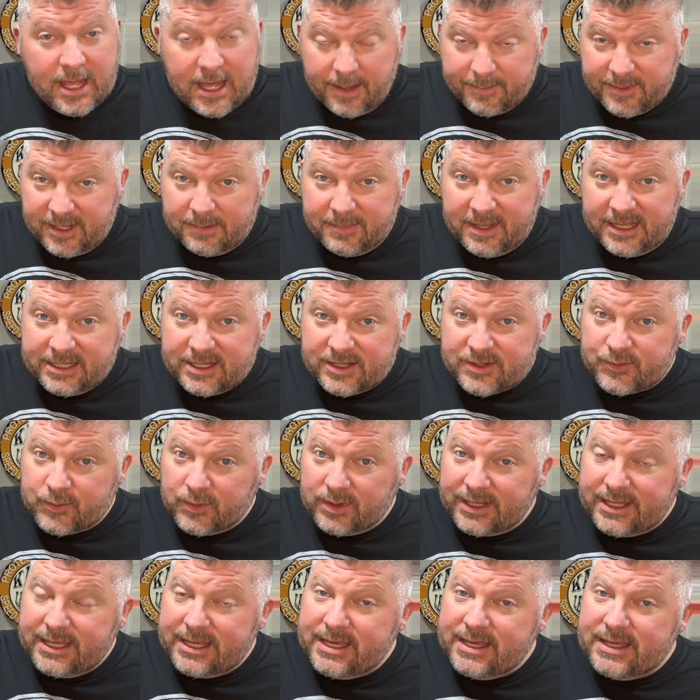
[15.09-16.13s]
I'm going to make this
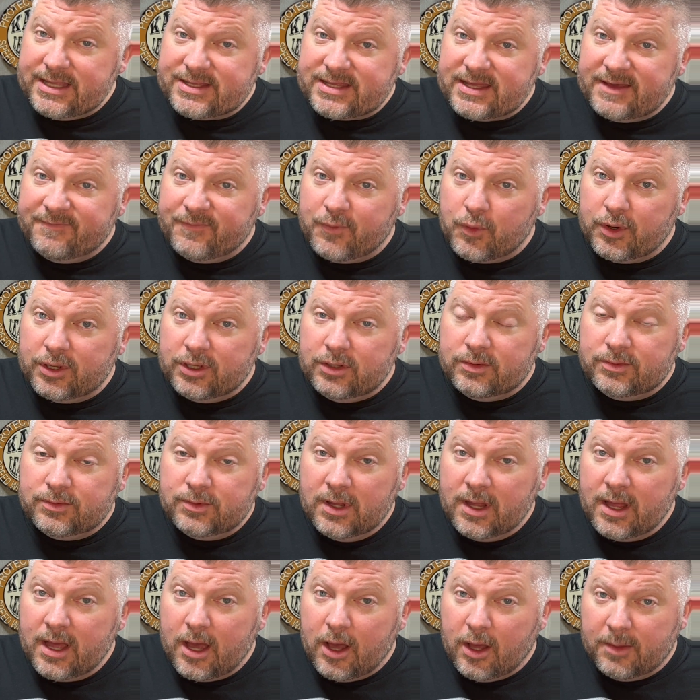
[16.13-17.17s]
really easy for you.
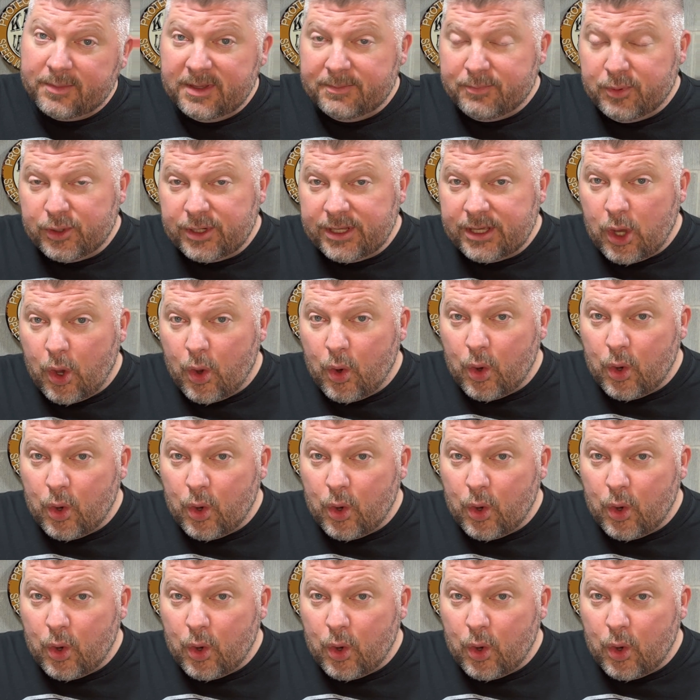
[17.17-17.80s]
I'll be putting